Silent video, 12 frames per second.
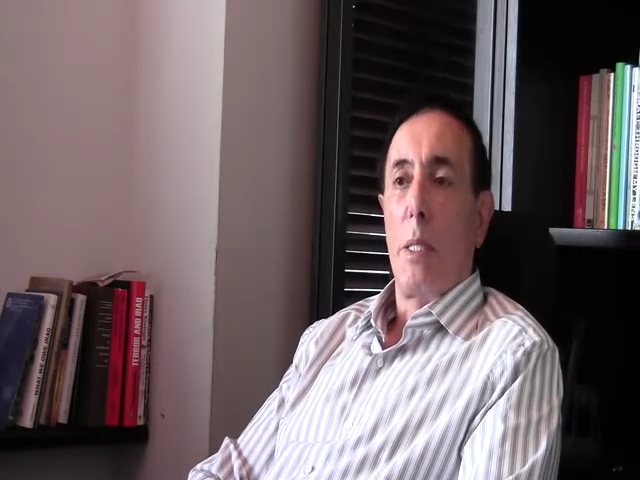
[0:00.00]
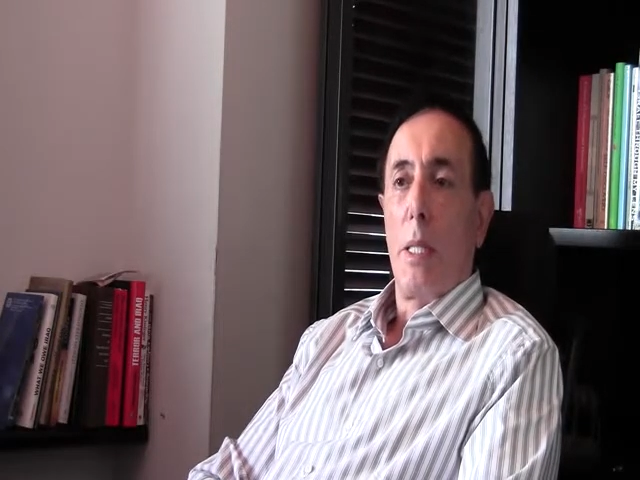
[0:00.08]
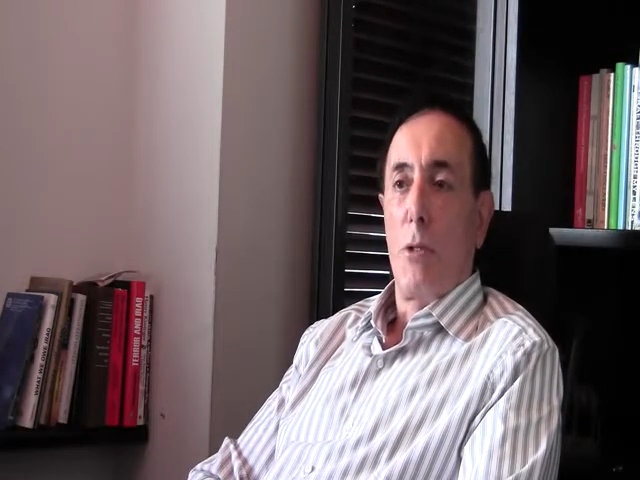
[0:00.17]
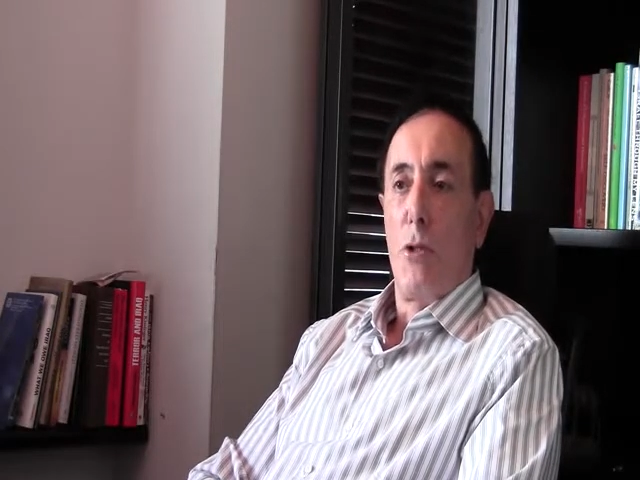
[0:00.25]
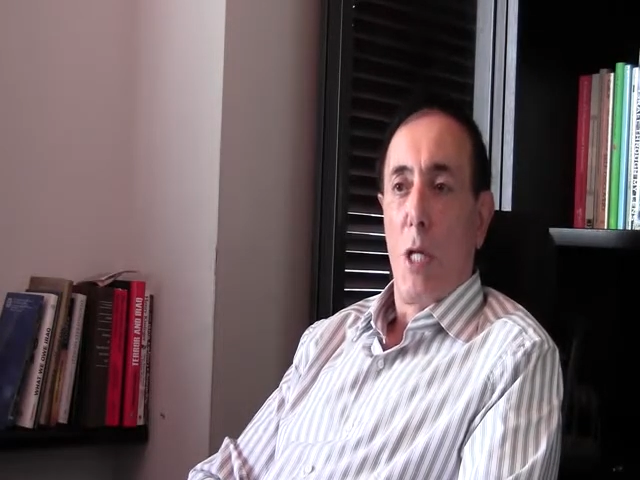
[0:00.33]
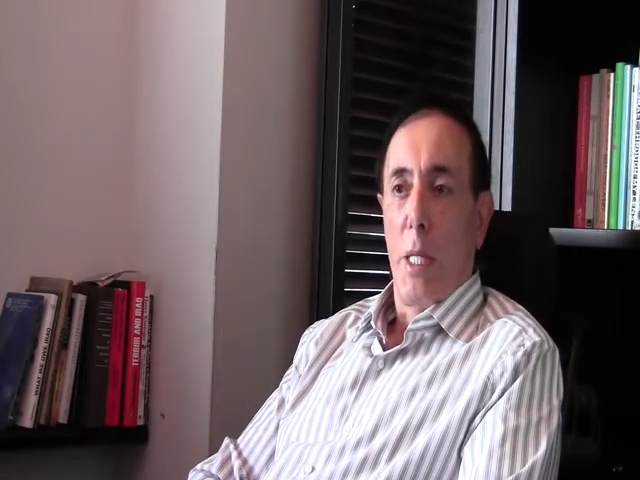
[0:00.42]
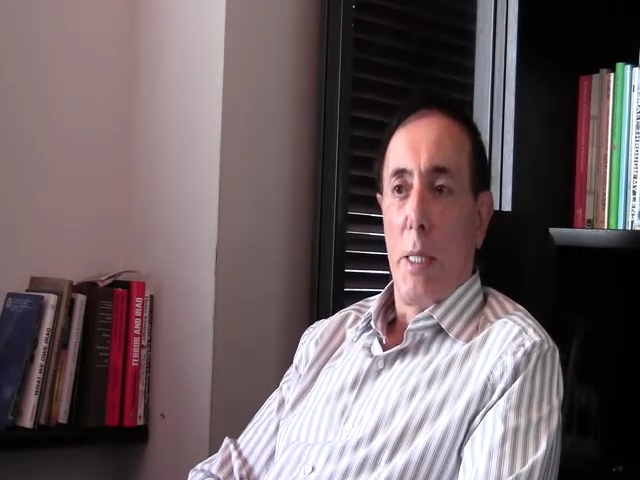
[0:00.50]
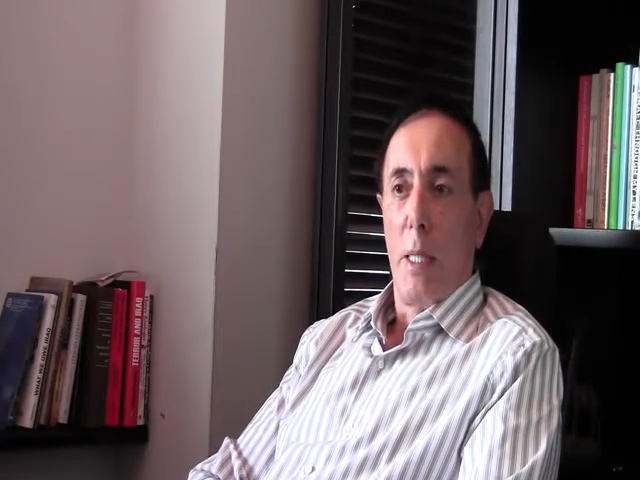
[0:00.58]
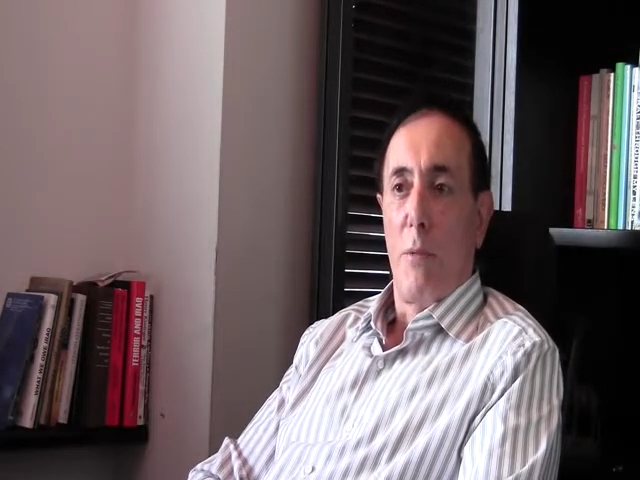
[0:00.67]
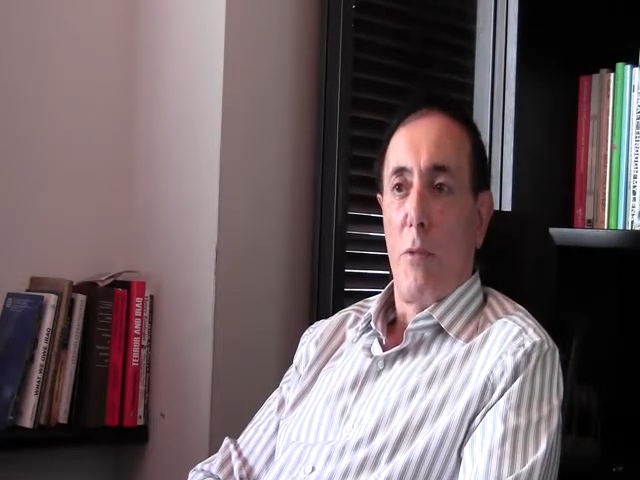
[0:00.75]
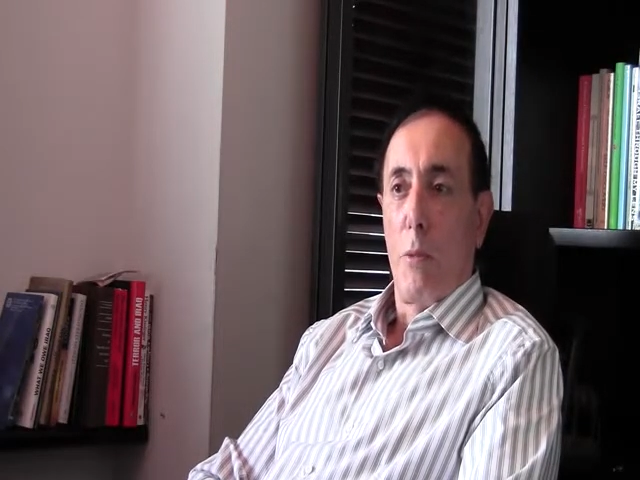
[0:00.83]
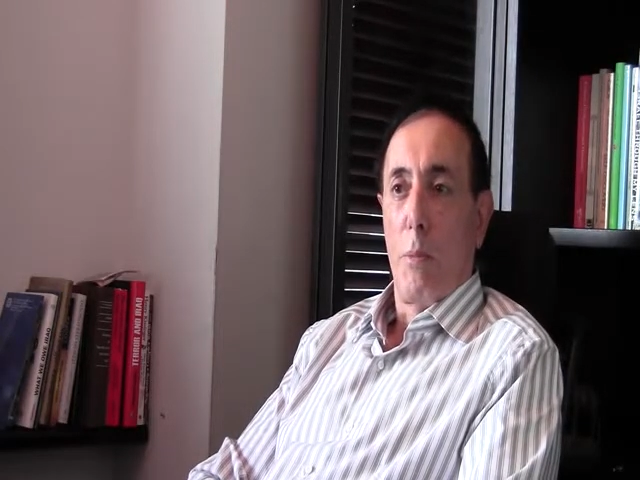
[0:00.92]
an
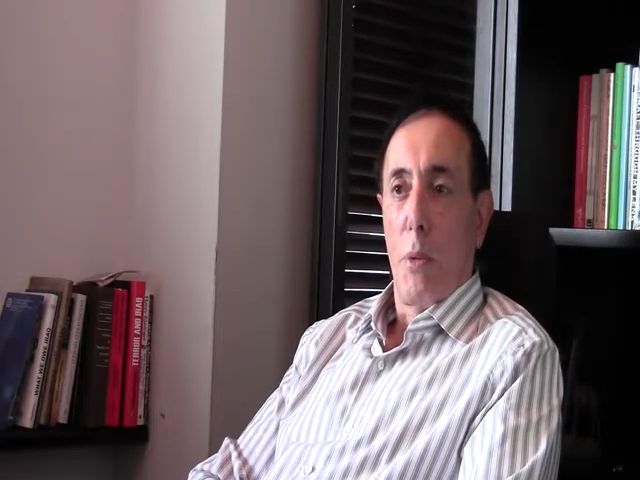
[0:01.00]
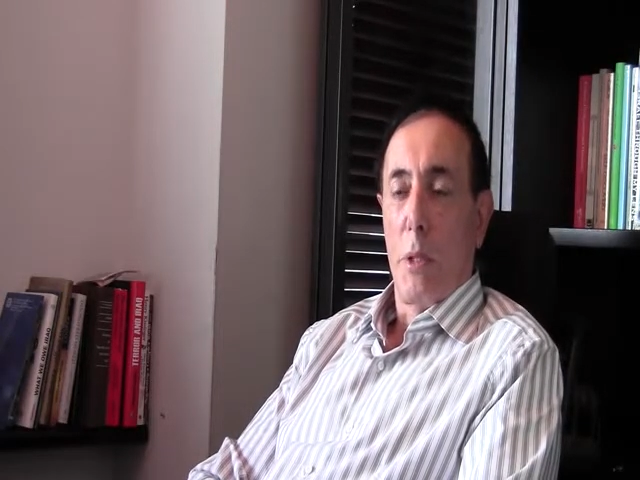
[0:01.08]
agenda for